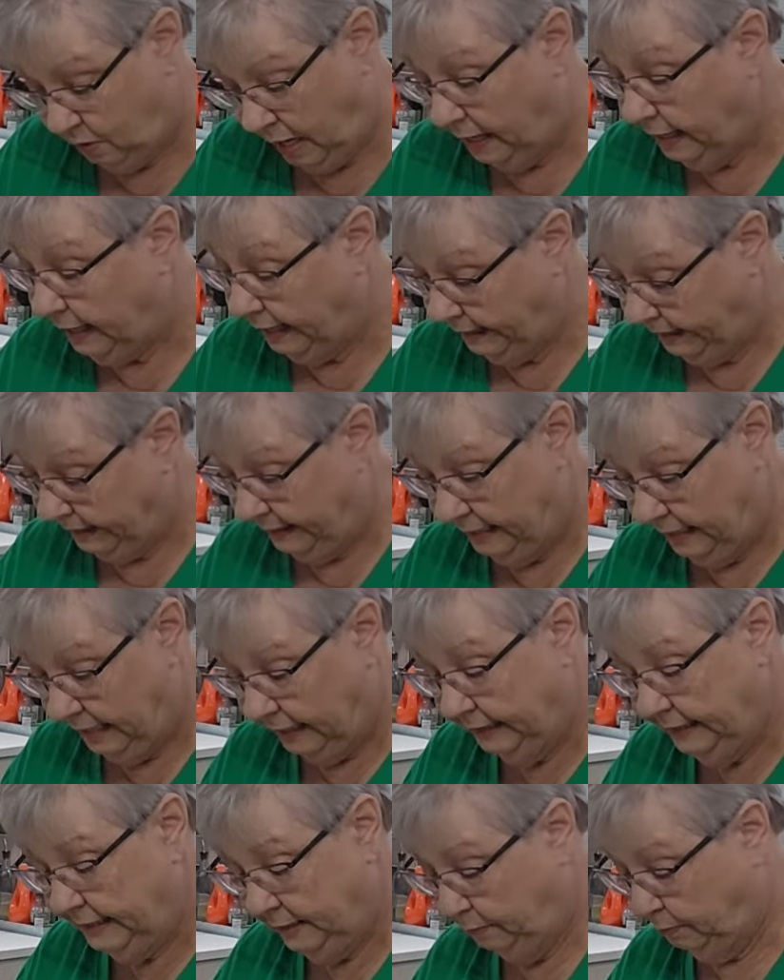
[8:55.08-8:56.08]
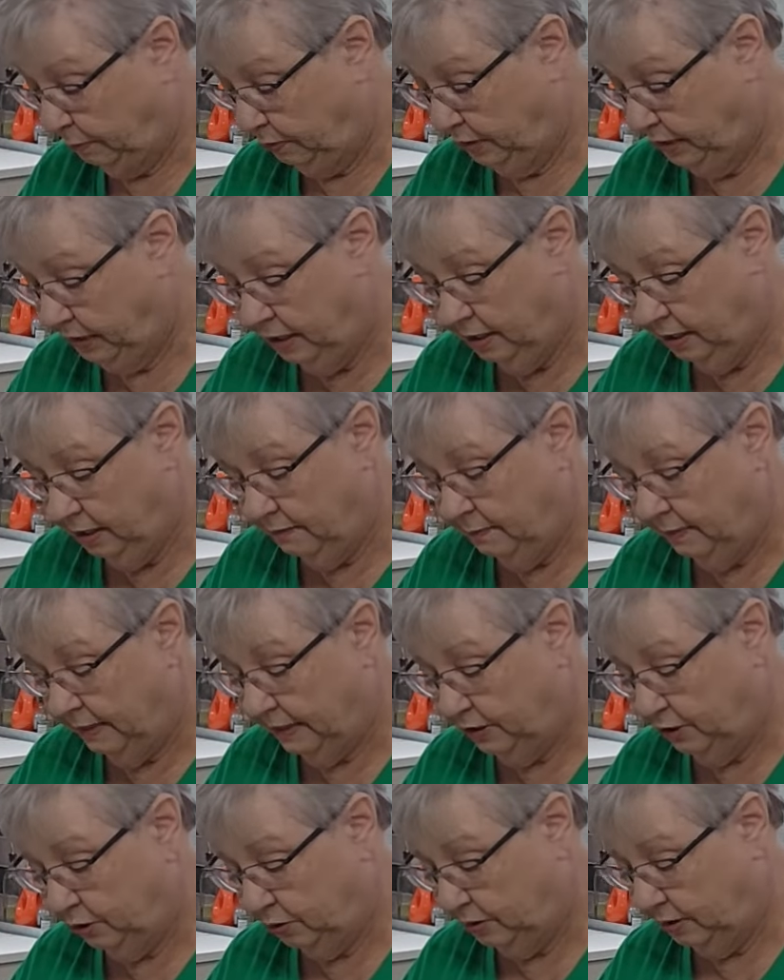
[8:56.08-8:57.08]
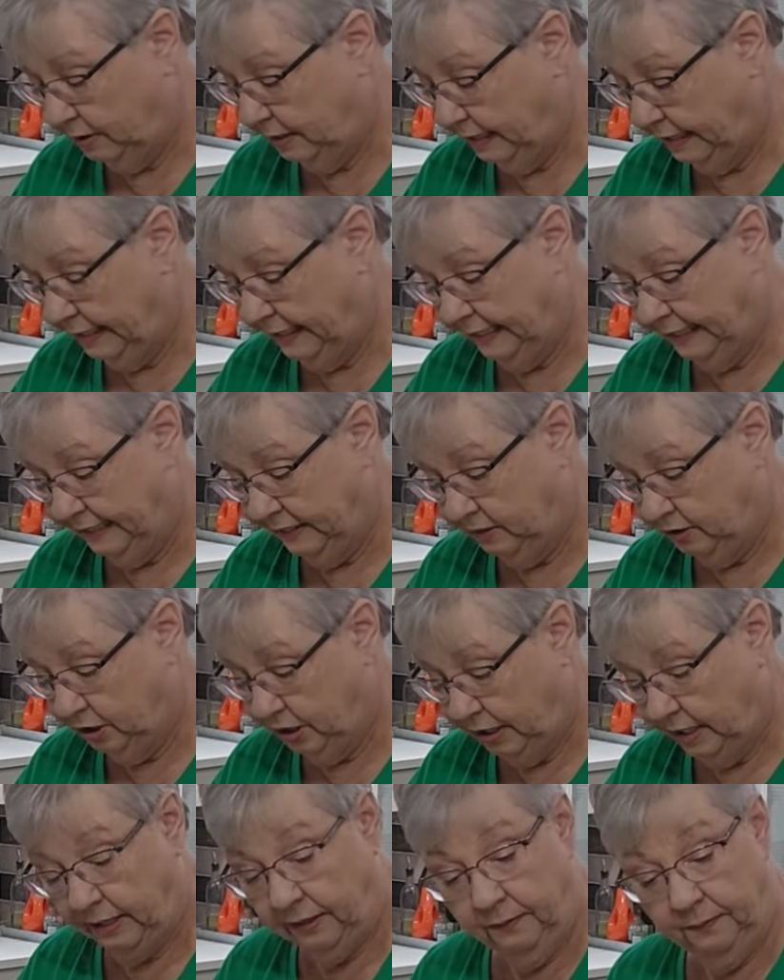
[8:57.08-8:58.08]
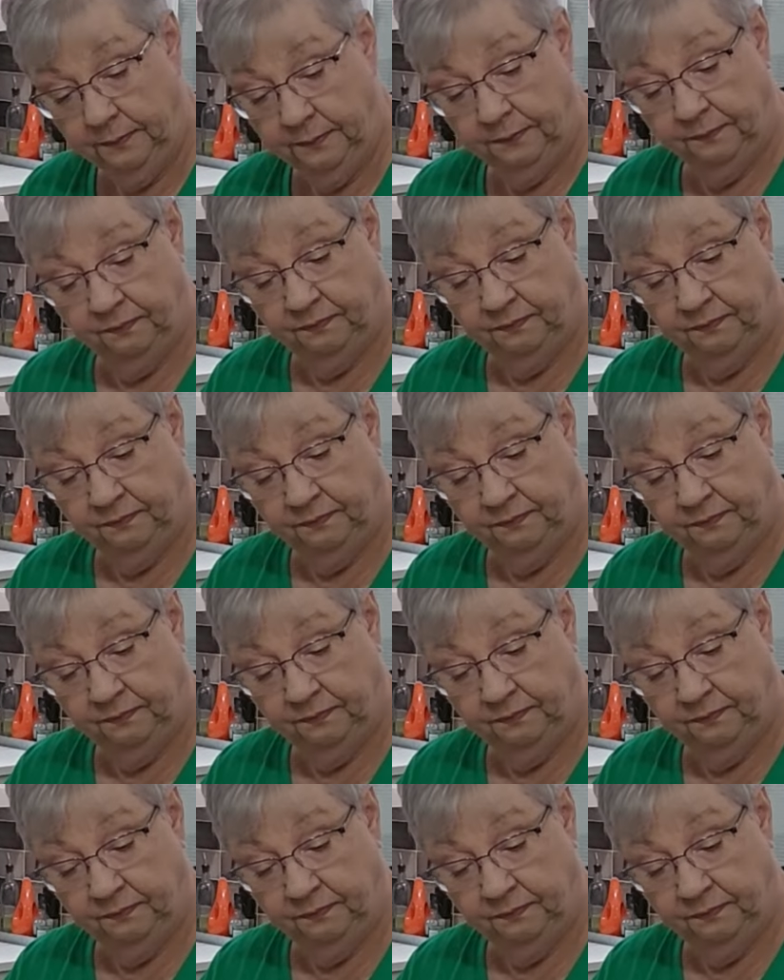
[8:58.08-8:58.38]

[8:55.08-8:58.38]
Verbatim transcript: Hey, I did pretty good measuring that out, y'all.